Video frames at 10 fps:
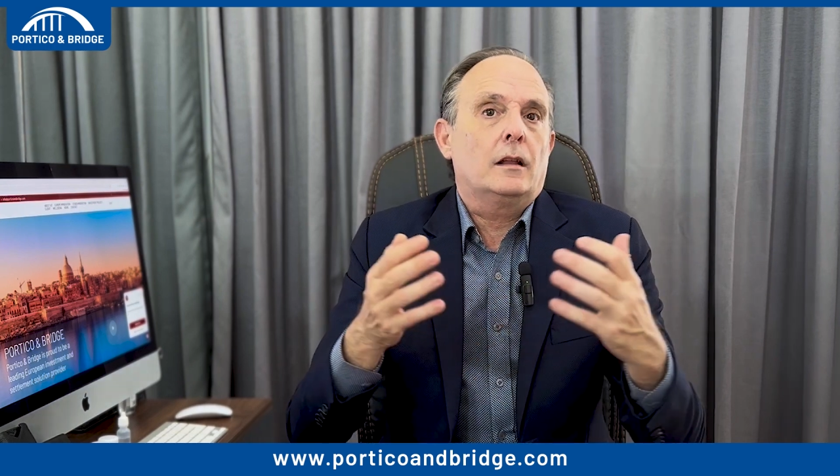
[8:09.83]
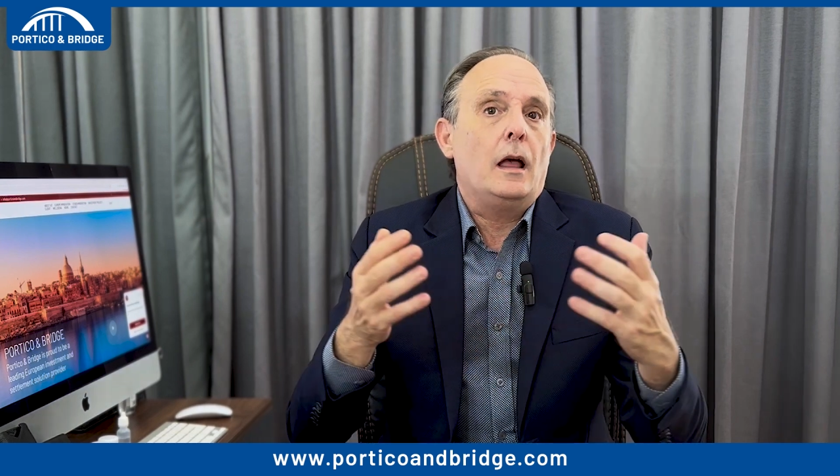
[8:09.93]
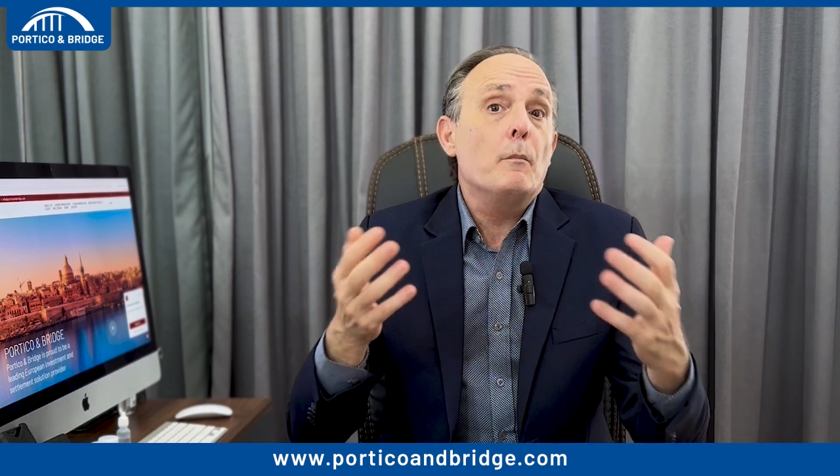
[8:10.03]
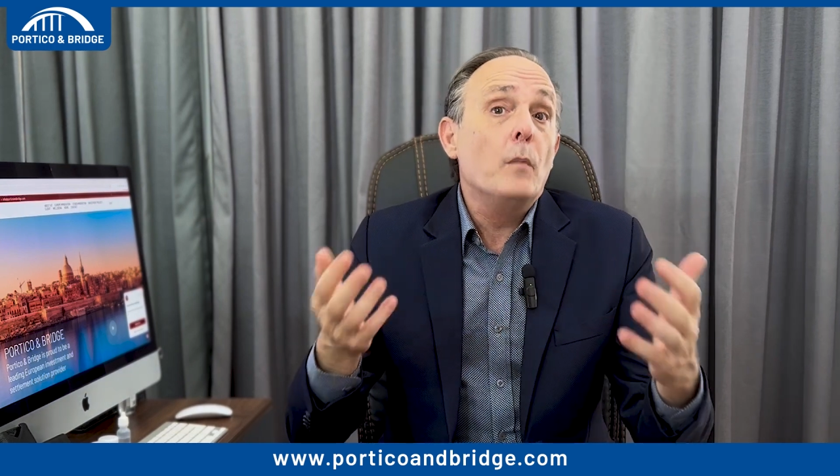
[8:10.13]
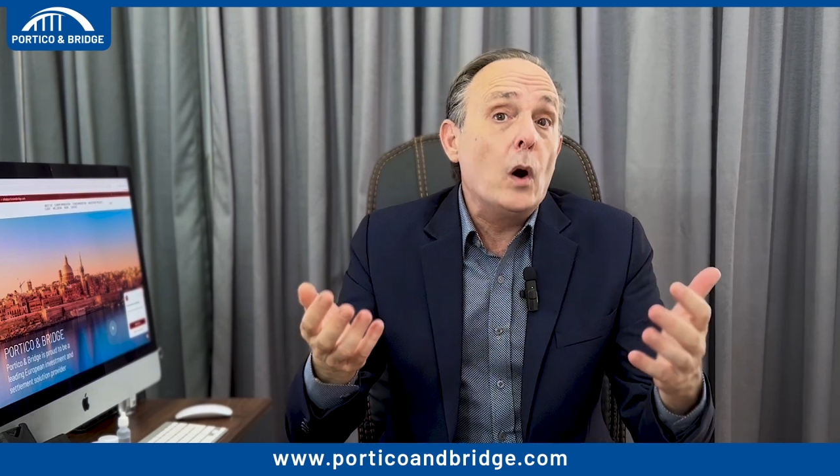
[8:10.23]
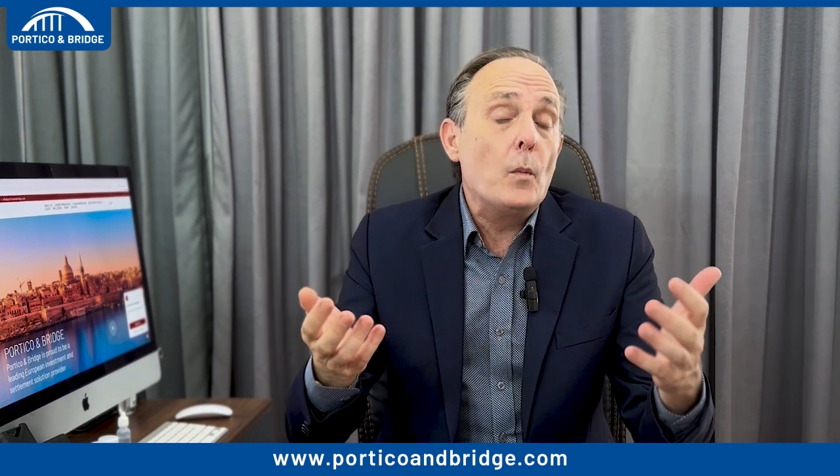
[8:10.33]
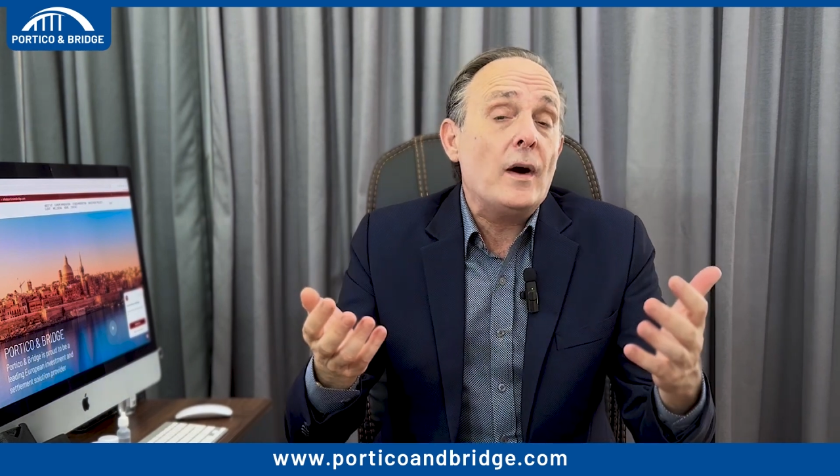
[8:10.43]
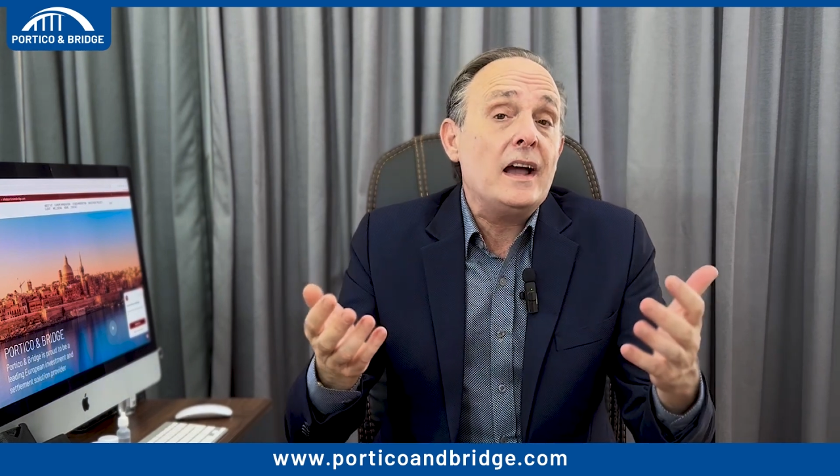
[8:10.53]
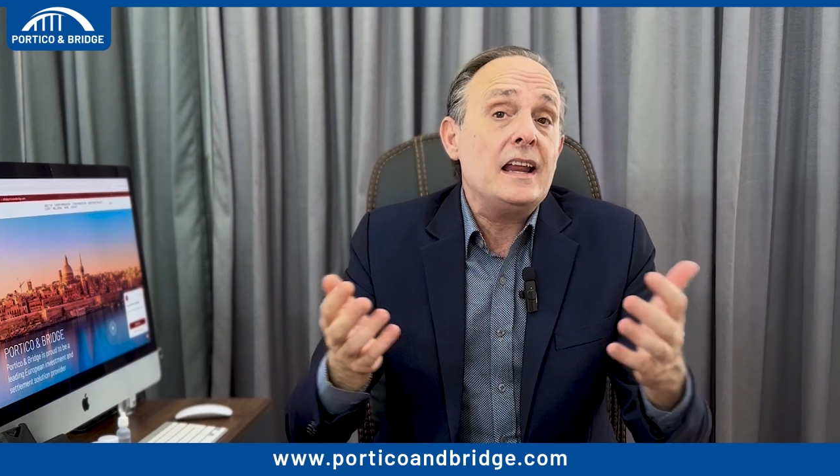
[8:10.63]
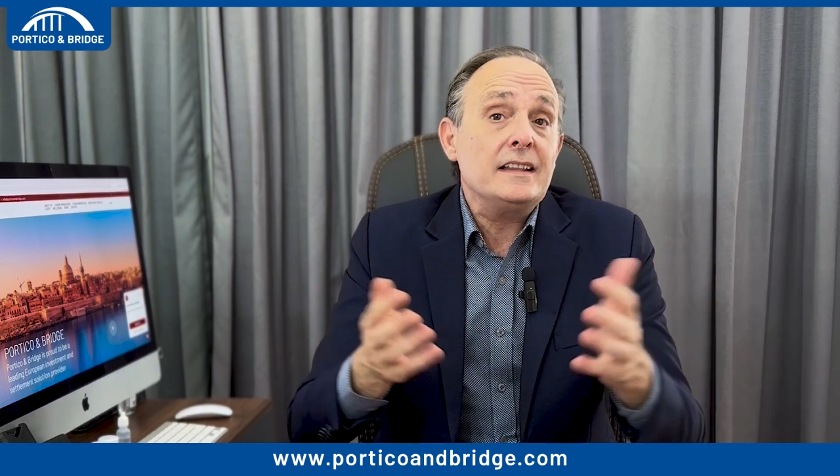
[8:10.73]
a
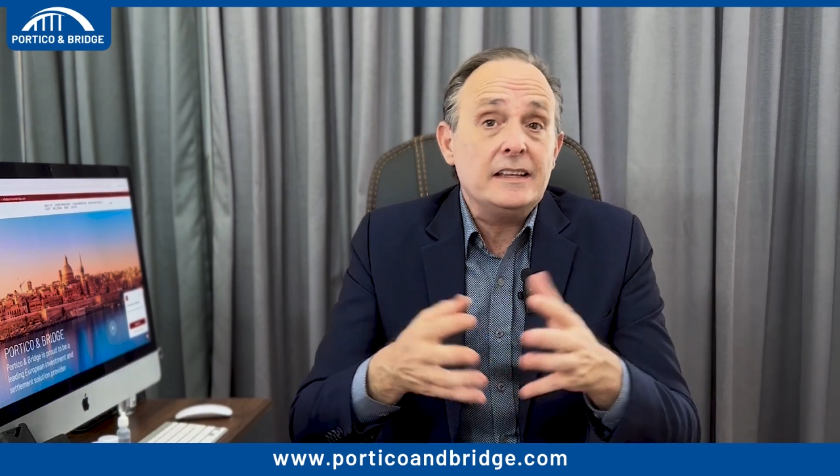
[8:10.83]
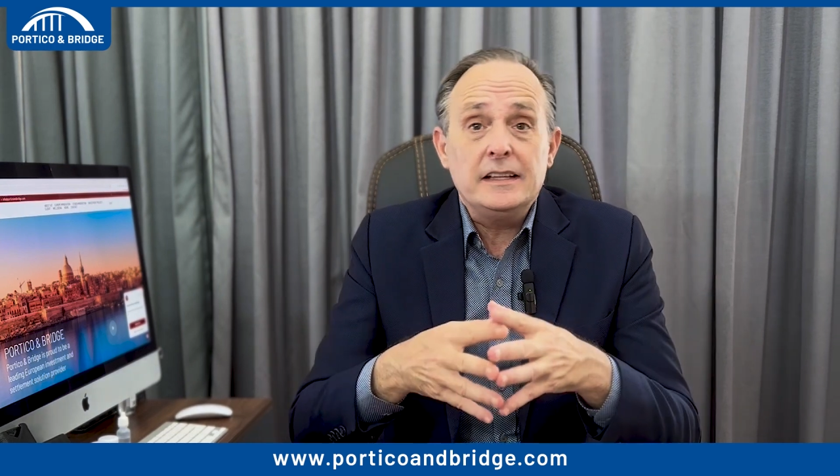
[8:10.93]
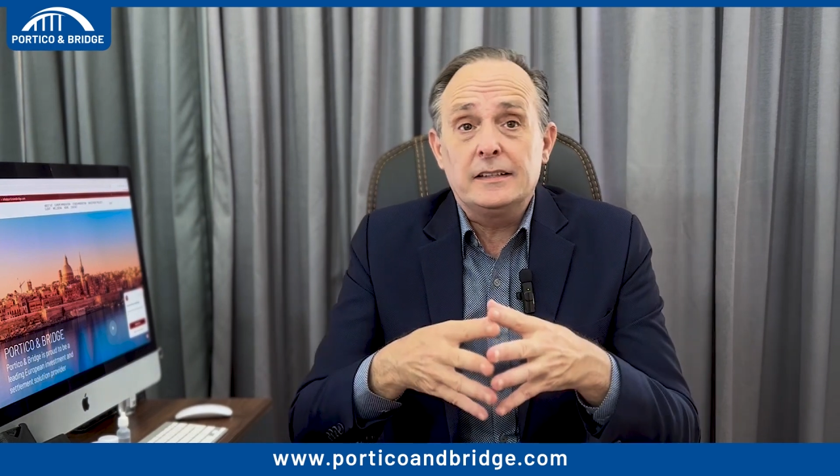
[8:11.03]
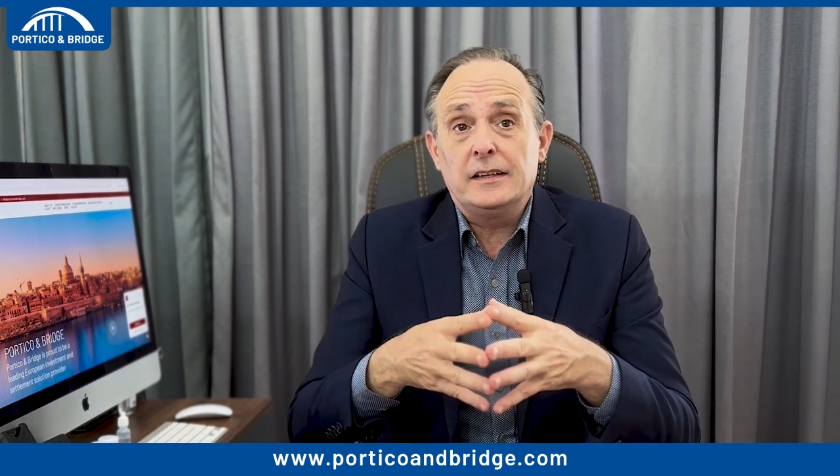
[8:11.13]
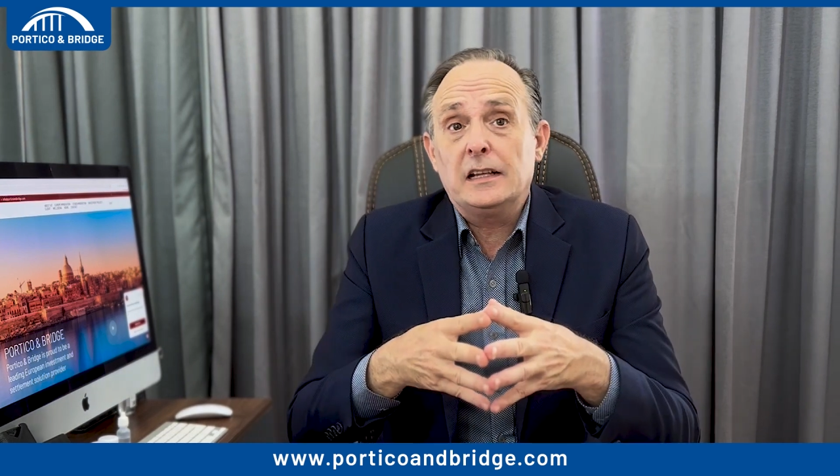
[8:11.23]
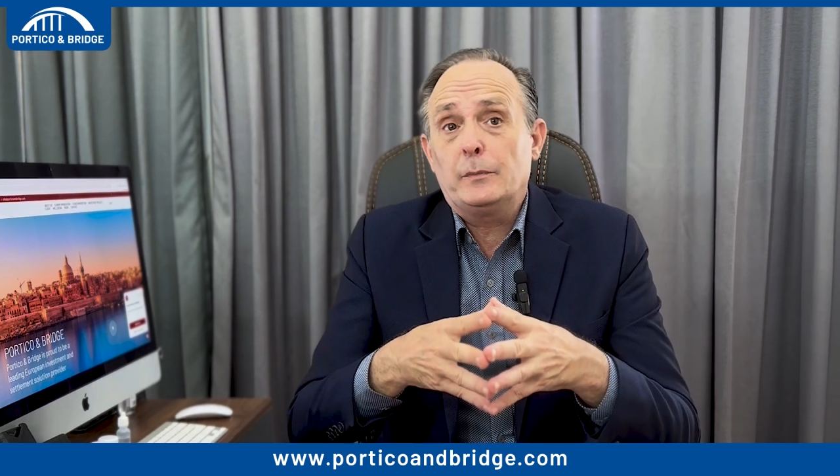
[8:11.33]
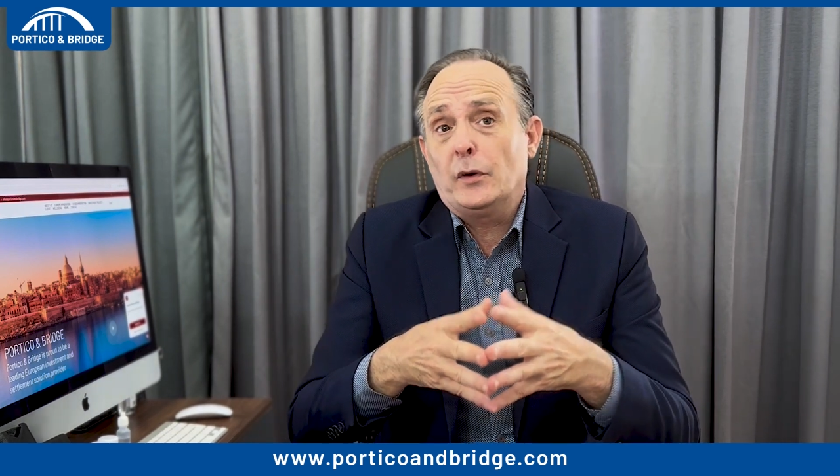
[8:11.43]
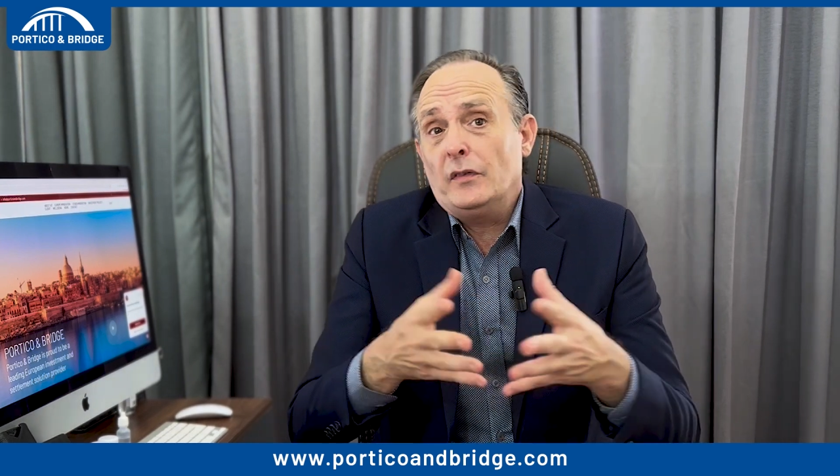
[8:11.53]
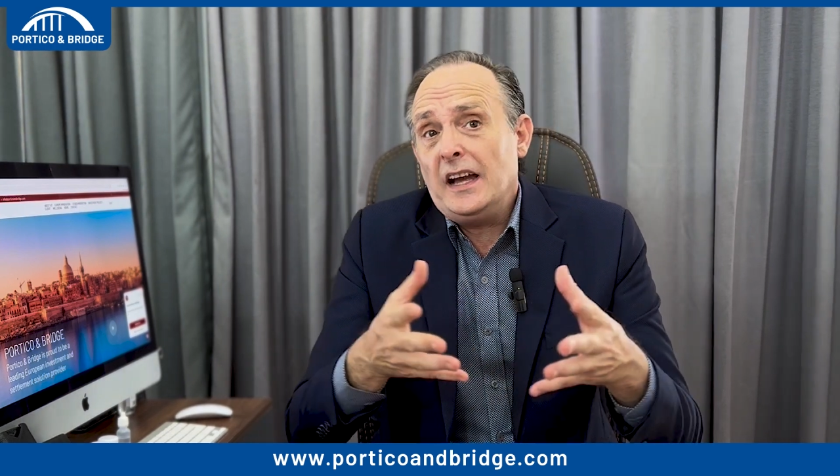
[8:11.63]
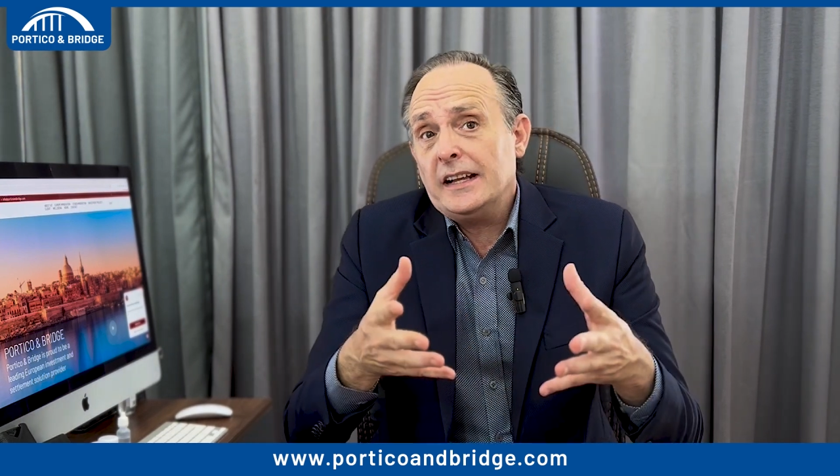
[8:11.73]
mobile and internet
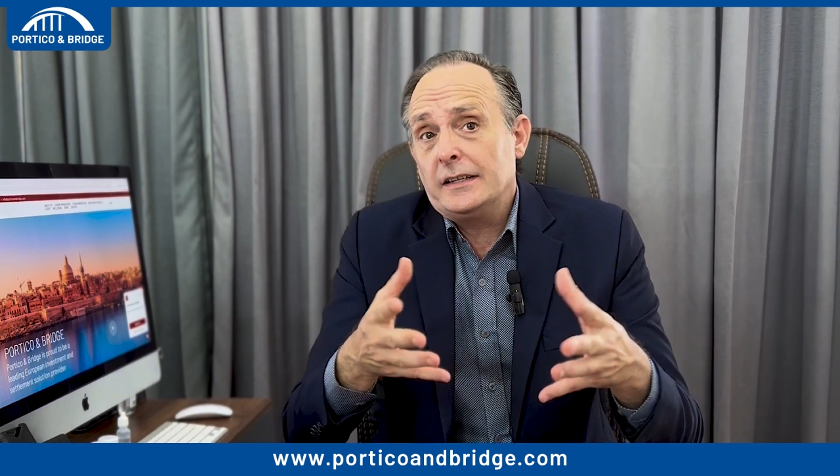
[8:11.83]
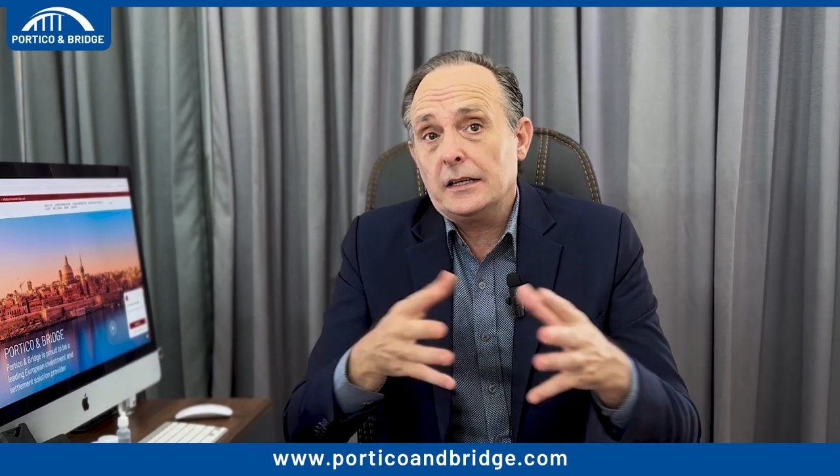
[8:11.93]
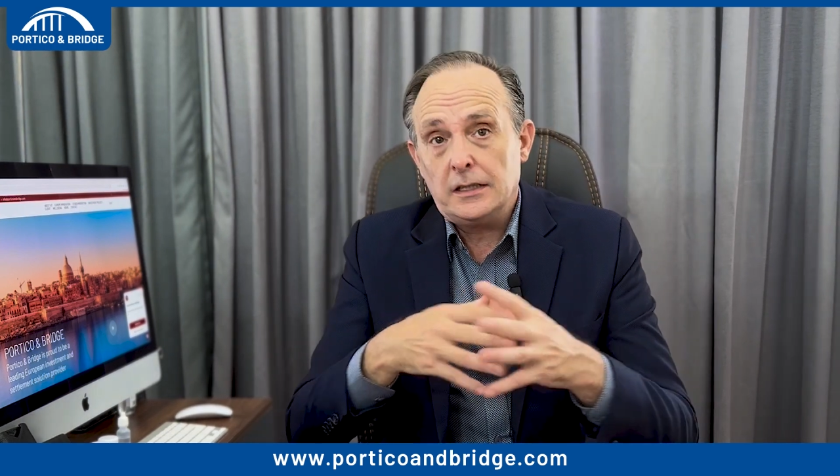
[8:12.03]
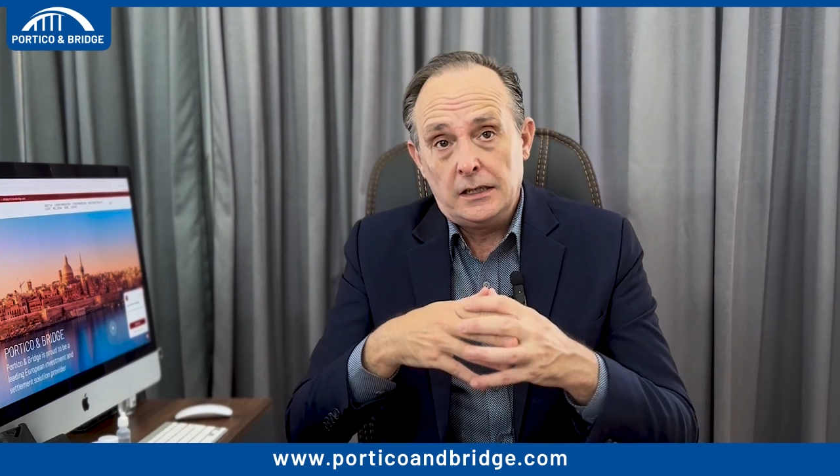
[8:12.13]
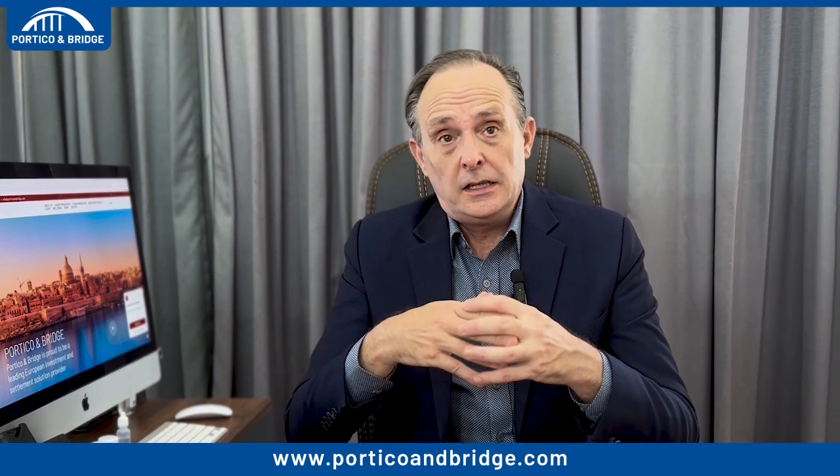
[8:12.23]
provider